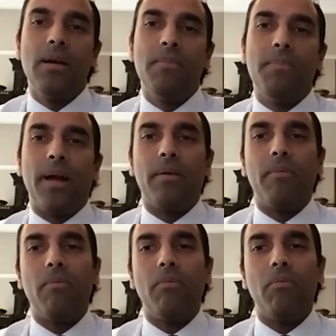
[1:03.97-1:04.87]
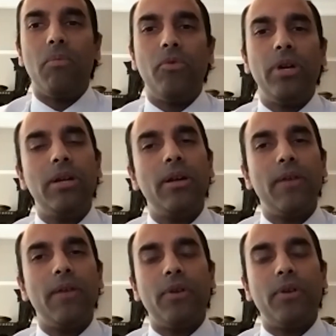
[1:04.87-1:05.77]
But really,
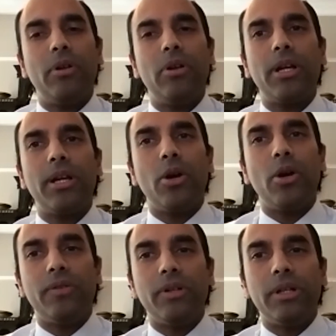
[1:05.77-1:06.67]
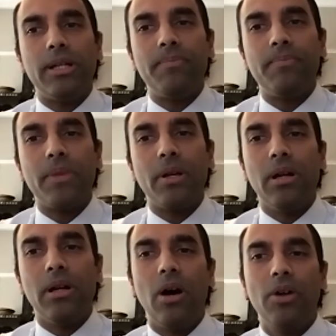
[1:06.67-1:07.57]
if you look at it over a
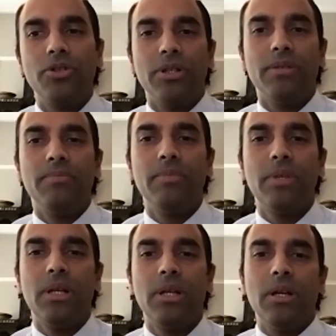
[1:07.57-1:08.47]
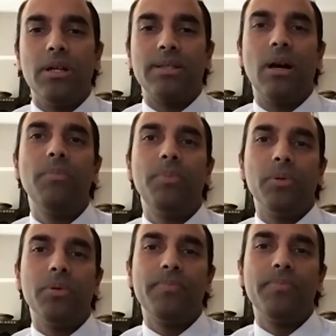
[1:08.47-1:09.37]
larger
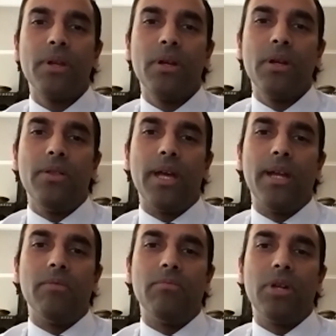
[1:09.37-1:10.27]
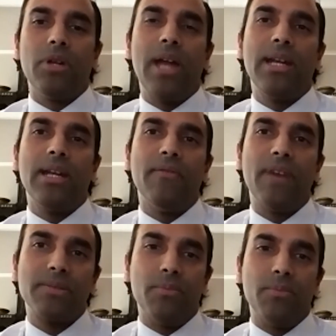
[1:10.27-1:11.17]
sample, then you know any
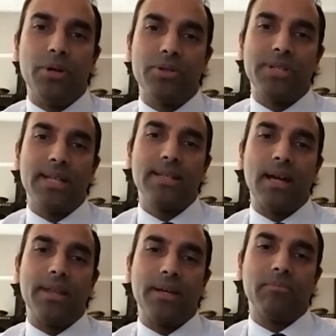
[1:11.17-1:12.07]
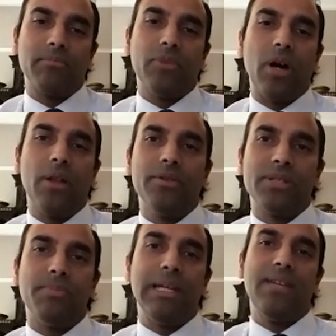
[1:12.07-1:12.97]
investment process, I think rather than
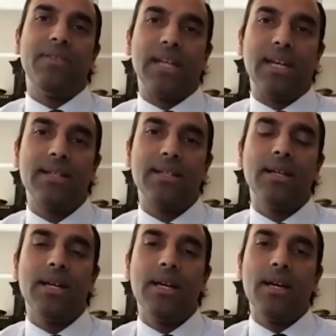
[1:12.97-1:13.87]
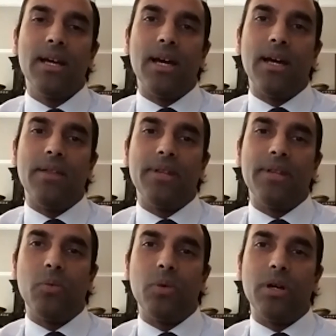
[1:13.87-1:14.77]
just believing it,
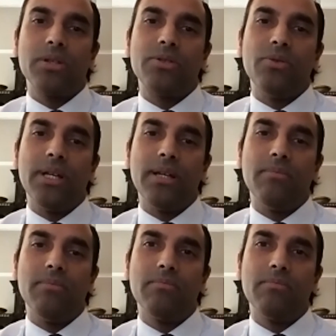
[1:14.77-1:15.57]
that it works, you need